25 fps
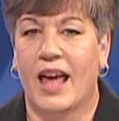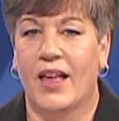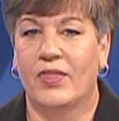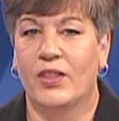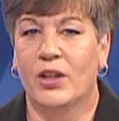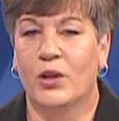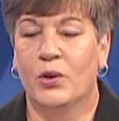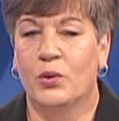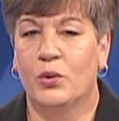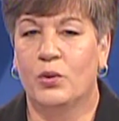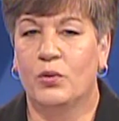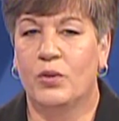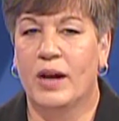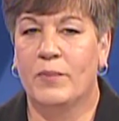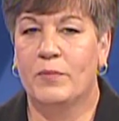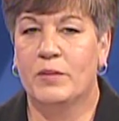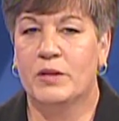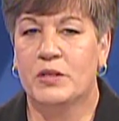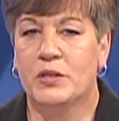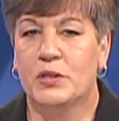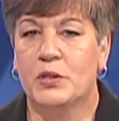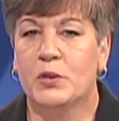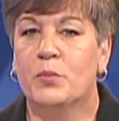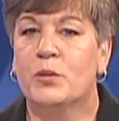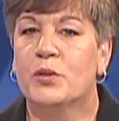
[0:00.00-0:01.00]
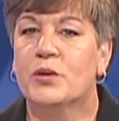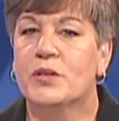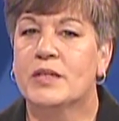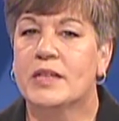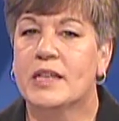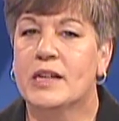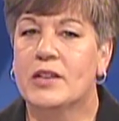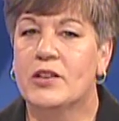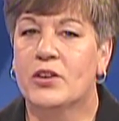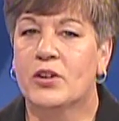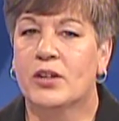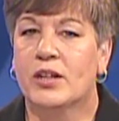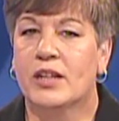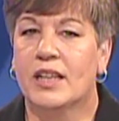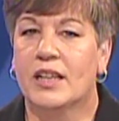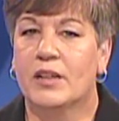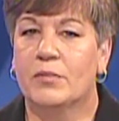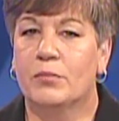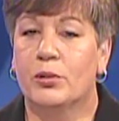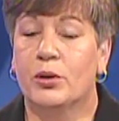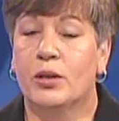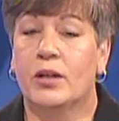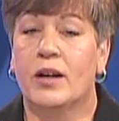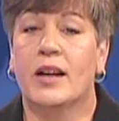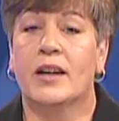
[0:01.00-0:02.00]
The Coon Rapids Super Senior Club
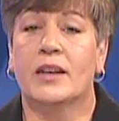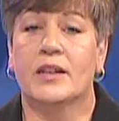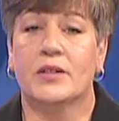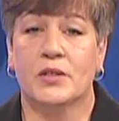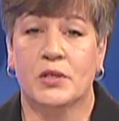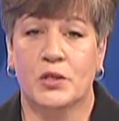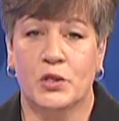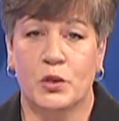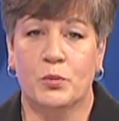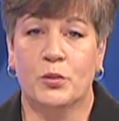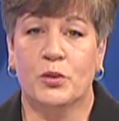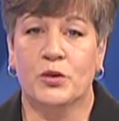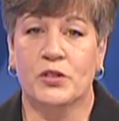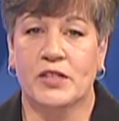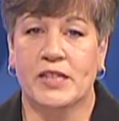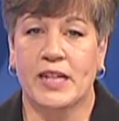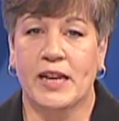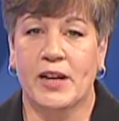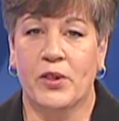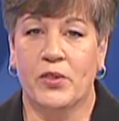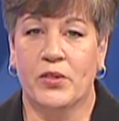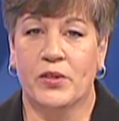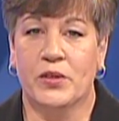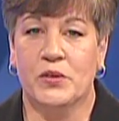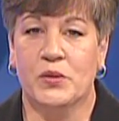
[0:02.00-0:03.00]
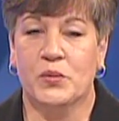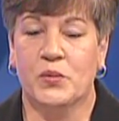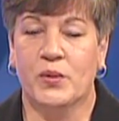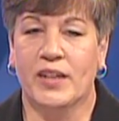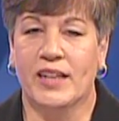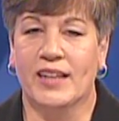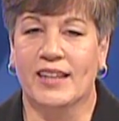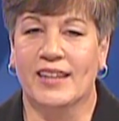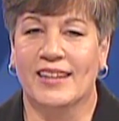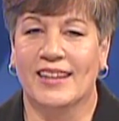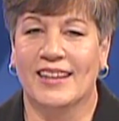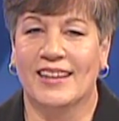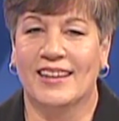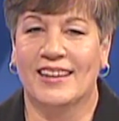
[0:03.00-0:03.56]
put on a super sale this week.